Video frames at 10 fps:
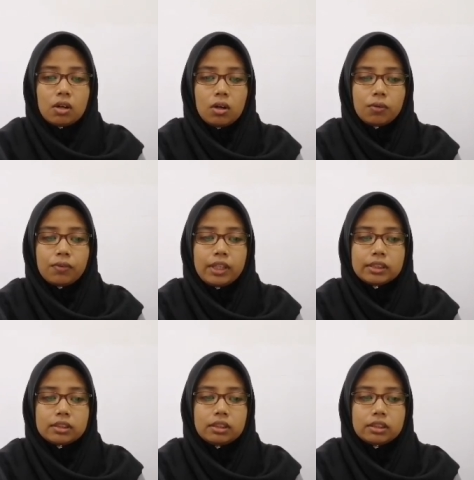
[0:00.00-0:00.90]
of
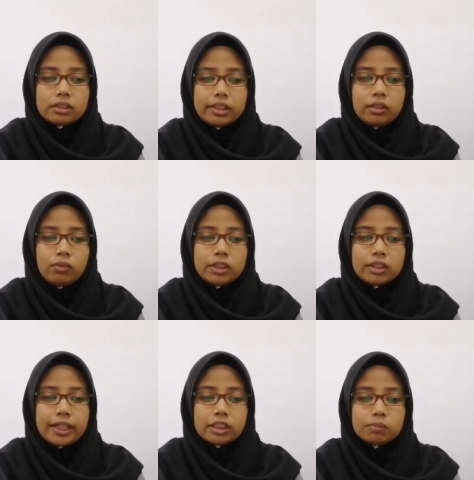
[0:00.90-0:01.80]
its
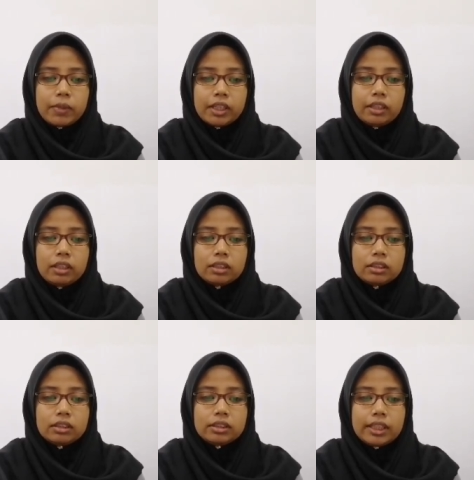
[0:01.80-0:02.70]
distinguished aspect
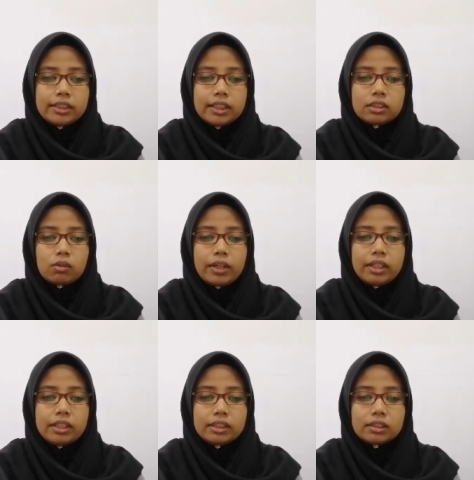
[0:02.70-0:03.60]
such as
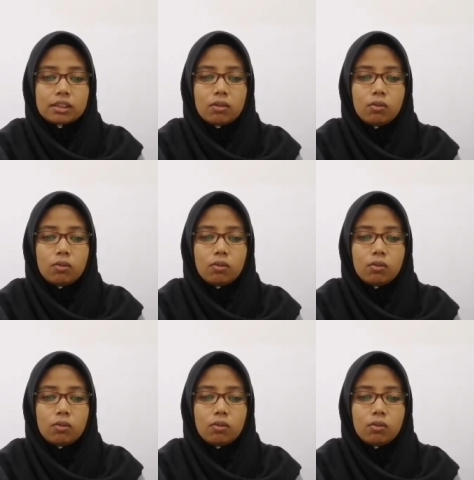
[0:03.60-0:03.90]
quietness,